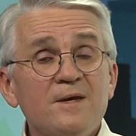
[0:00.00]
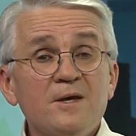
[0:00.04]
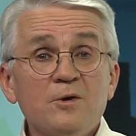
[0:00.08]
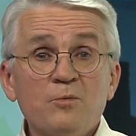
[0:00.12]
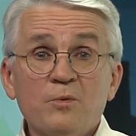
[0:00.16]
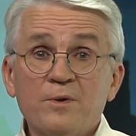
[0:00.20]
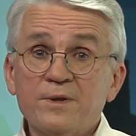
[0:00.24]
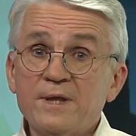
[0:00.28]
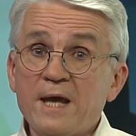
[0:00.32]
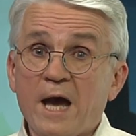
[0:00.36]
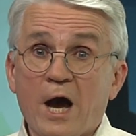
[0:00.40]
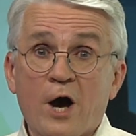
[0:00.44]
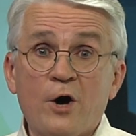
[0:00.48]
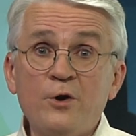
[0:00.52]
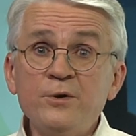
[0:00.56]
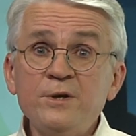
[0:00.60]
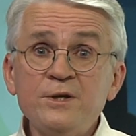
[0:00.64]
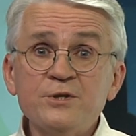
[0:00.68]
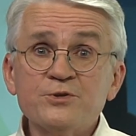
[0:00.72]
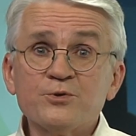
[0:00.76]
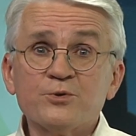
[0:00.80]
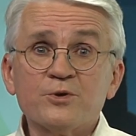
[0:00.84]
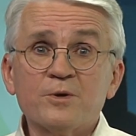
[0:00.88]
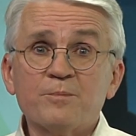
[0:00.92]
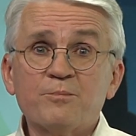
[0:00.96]
Well, the
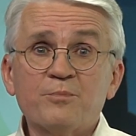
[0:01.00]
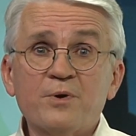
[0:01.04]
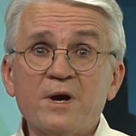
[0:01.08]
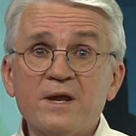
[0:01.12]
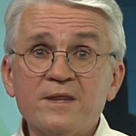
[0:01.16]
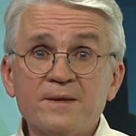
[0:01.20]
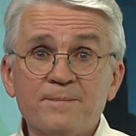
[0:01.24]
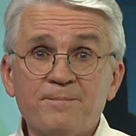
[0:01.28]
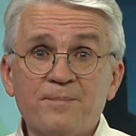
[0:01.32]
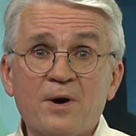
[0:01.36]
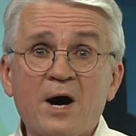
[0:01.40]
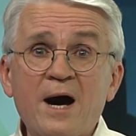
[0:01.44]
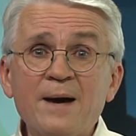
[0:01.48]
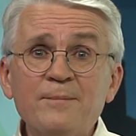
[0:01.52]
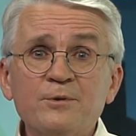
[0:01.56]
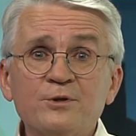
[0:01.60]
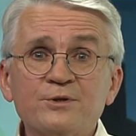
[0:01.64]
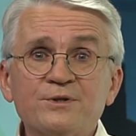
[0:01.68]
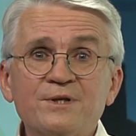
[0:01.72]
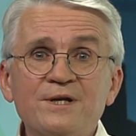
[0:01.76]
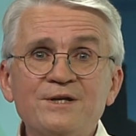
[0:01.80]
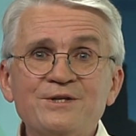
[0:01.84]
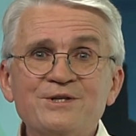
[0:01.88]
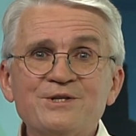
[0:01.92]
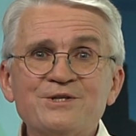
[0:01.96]
only sort of prayer the Bible
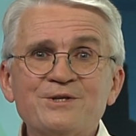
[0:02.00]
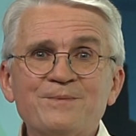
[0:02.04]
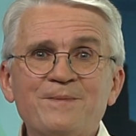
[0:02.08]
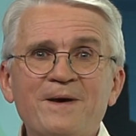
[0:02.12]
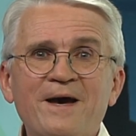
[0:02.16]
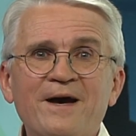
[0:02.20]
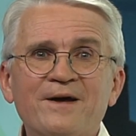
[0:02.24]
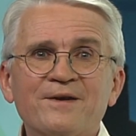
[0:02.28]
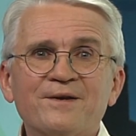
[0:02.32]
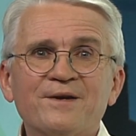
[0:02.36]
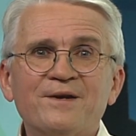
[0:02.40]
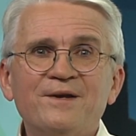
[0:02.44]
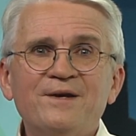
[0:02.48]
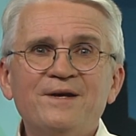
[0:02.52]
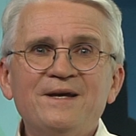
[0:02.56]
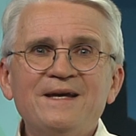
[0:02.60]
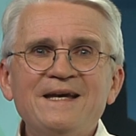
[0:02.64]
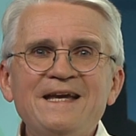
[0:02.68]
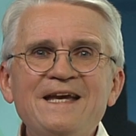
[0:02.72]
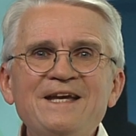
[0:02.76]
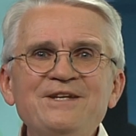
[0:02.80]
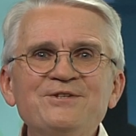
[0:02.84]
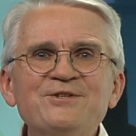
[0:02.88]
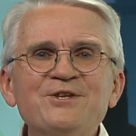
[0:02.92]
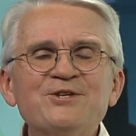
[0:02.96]
teaches about
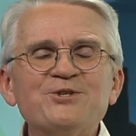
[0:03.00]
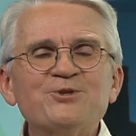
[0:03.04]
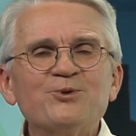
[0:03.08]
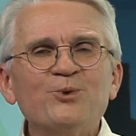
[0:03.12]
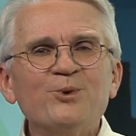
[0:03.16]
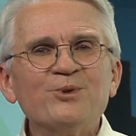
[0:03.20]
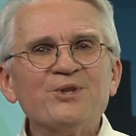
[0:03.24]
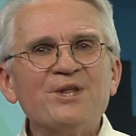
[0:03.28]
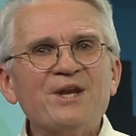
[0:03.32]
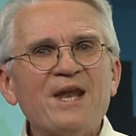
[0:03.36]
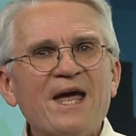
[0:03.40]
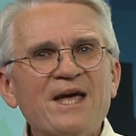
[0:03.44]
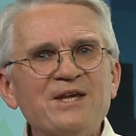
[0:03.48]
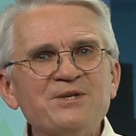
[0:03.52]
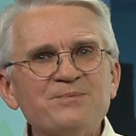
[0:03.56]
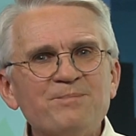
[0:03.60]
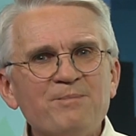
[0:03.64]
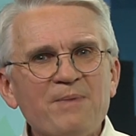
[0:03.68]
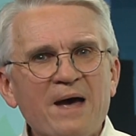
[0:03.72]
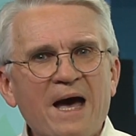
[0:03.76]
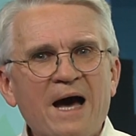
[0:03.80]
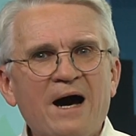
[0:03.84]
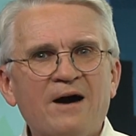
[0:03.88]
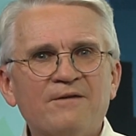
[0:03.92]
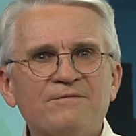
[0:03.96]
is the sort that has
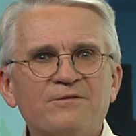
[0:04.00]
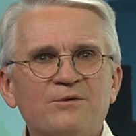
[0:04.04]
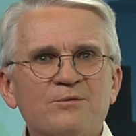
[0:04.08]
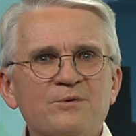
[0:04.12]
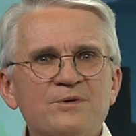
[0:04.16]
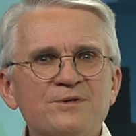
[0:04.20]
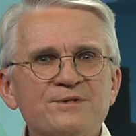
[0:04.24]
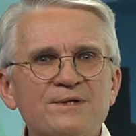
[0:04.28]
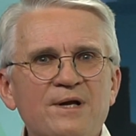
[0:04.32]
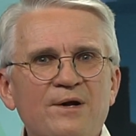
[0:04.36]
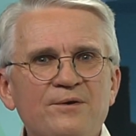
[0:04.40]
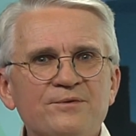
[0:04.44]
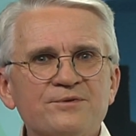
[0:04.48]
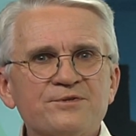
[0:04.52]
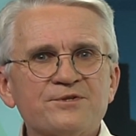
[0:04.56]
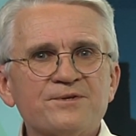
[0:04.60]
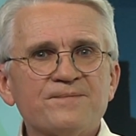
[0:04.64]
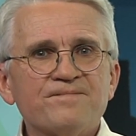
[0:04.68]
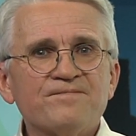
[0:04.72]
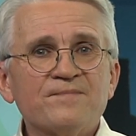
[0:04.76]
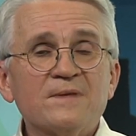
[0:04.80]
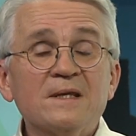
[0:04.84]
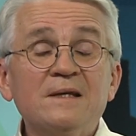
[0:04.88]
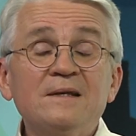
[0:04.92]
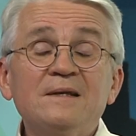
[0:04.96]
powerful results.
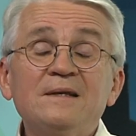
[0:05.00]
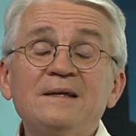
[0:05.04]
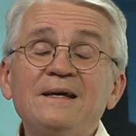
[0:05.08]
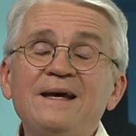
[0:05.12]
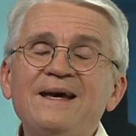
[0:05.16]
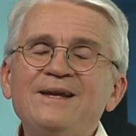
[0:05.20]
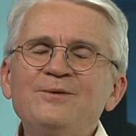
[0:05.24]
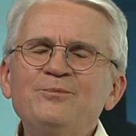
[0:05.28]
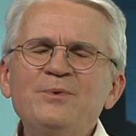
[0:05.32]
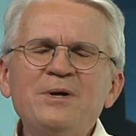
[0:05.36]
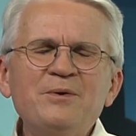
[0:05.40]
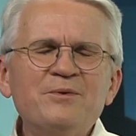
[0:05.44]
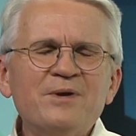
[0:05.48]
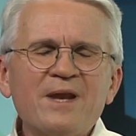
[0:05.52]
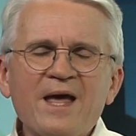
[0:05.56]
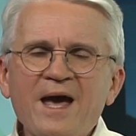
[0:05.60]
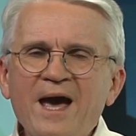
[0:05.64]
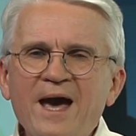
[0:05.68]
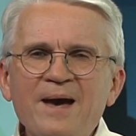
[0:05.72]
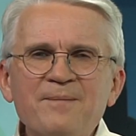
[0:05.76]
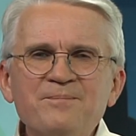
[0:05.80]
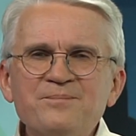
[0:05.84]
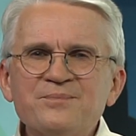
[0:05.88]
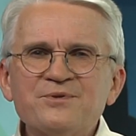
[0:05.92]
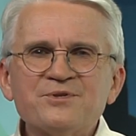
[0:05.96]
And we would
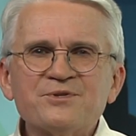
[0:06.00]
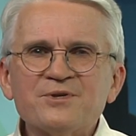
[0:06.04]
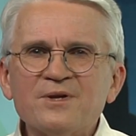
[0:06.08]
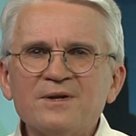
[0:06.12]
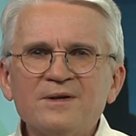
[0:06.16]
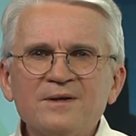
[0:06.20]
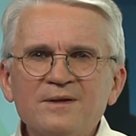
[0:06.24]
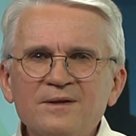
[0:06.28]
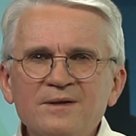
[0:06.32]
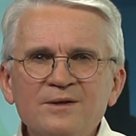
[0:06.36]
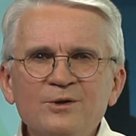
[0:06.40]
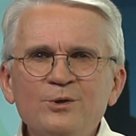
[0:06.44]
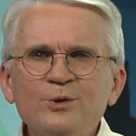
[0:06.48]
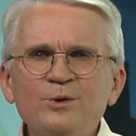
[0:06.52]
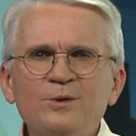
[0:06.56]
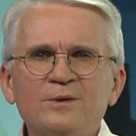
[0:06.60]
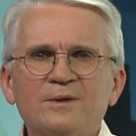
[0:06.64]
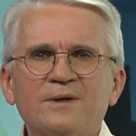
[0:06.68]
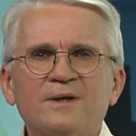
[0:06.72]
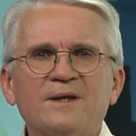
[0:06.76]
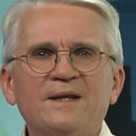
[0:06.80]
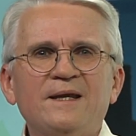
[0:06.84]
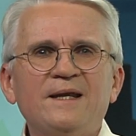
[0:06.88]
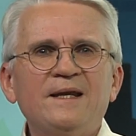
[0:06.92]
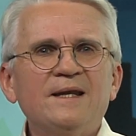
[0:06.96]

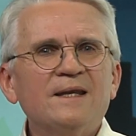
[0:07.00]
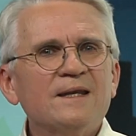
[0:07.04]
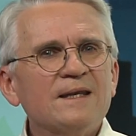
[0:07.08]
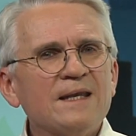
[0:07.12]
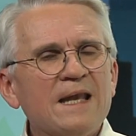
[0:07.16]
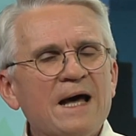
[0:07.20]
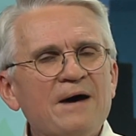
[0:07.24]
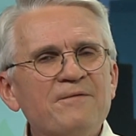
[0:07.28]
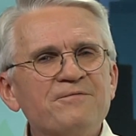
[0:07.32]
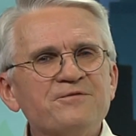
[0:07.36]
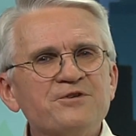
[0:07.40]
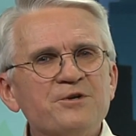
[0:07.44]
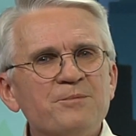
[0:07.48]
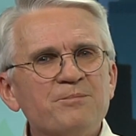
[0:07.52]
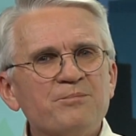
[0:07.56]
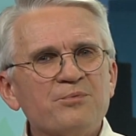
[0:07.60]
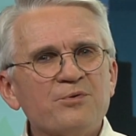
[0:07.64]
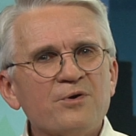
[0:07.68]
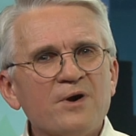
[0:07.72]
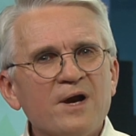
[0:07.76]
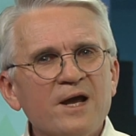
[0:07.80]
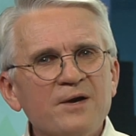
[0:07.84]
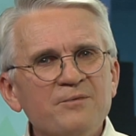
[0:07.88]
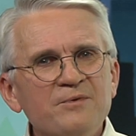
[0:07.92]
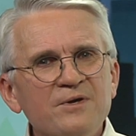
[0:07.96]
absolutely love to
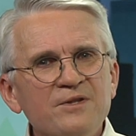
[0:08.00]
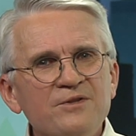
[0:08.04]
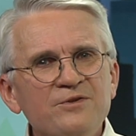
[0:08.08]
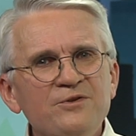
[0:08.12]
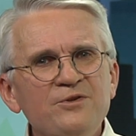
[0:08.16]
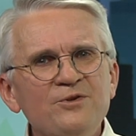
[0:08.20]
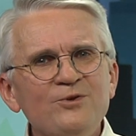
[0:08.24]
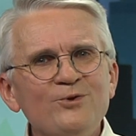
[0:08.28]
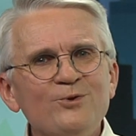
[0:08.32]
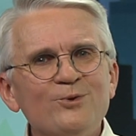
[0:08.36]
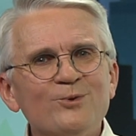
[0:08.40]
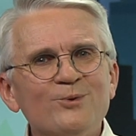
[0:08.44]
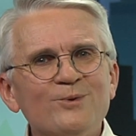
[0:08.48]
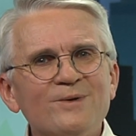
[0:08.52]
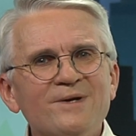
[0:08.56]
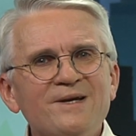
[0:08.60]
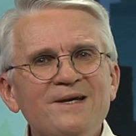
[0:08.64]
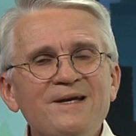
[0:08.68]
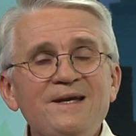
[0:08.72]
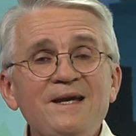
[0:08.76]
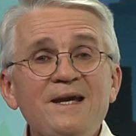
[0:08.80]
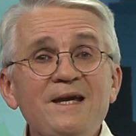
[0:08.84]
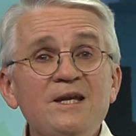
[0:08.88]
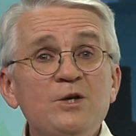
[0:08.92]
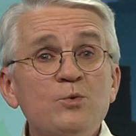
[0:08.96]
pray with you
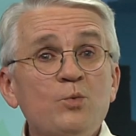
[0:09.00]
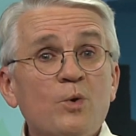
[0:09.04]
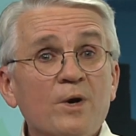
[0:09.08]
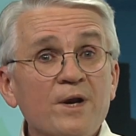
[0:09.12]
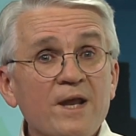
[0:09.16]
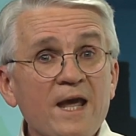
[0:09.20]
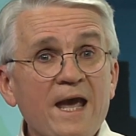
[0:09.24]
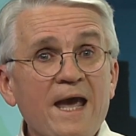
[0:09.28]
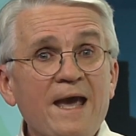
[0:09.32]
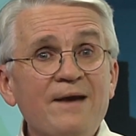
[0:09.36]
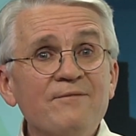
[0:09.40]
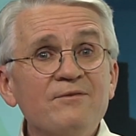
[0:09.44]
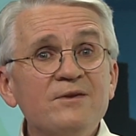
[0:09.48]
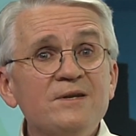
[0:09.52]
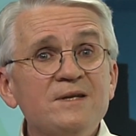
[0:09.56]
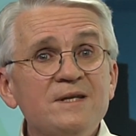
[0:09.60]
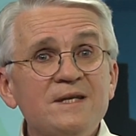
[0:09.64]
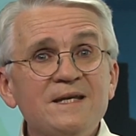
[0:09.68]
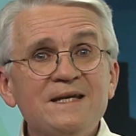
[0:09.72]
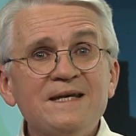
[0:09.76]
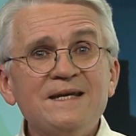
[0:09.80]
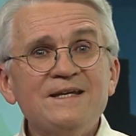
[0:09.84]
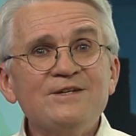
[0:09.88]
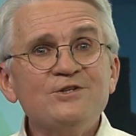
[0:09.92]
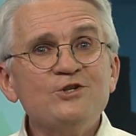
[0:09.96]
into whatever
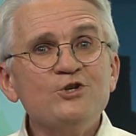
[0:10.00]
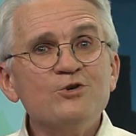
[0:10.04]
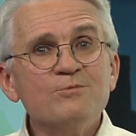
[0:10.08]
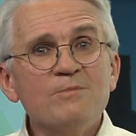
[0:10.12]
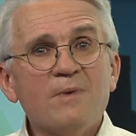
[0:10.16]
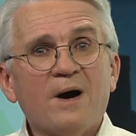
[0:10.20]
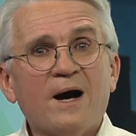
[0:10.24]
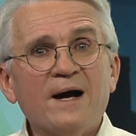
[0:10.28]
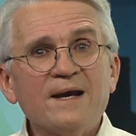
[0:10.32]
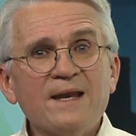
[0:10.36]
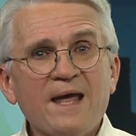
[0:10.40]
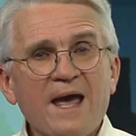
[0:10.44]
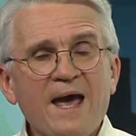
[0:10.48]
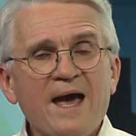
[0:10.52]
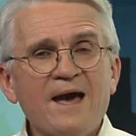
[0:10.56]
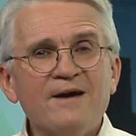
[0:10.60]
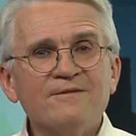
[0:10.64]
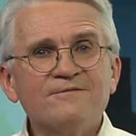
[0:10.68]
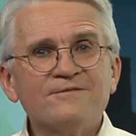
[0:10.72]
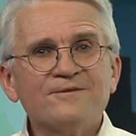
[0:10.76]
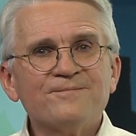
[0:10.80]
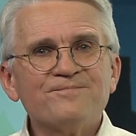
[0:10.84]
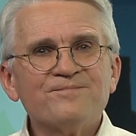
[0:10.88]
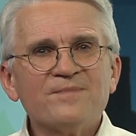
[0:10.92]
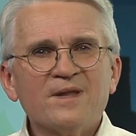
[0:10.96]
needs you might
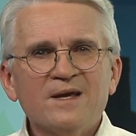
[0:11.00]
have.